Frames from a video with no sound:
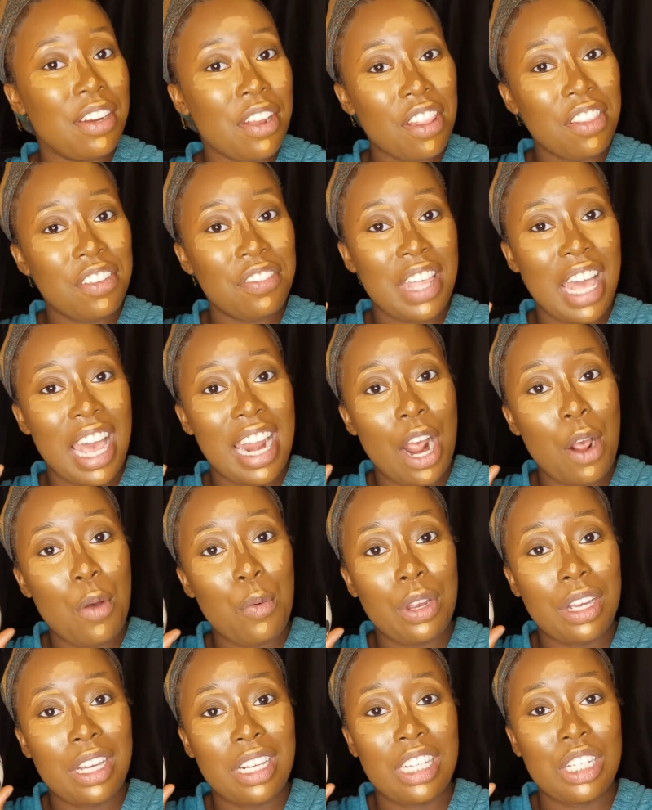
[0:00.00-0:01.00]
all of that out,
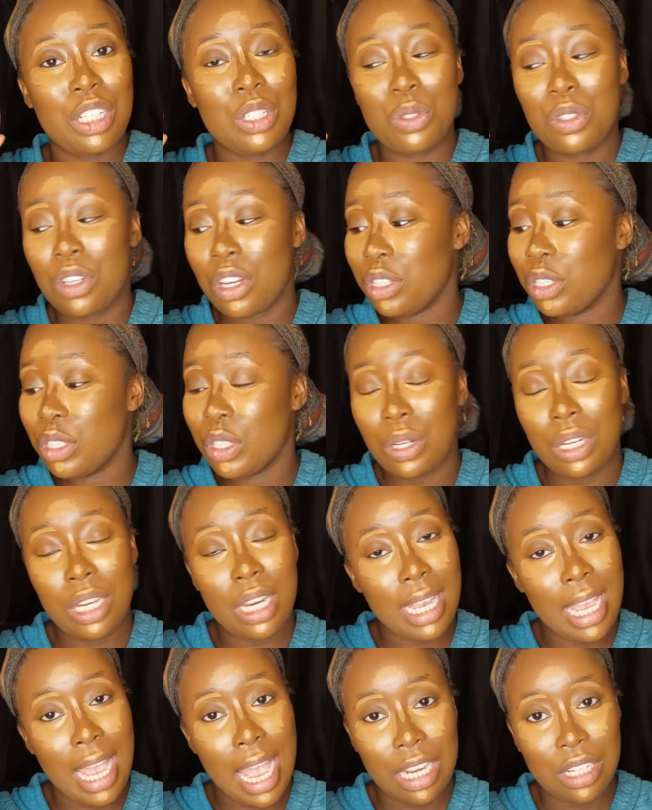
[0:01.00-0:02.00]
we're going to use our Sonia
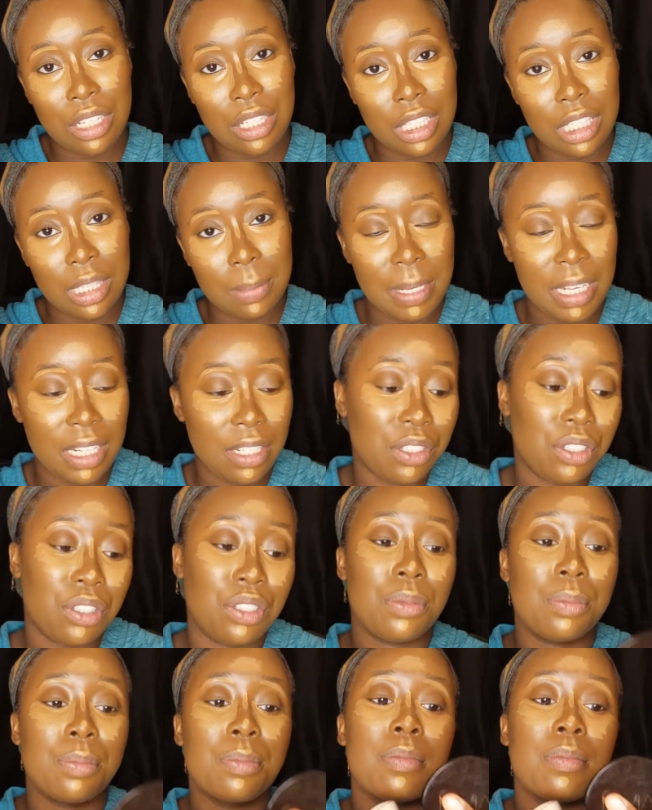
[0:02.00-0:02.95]
Kashuk sponge.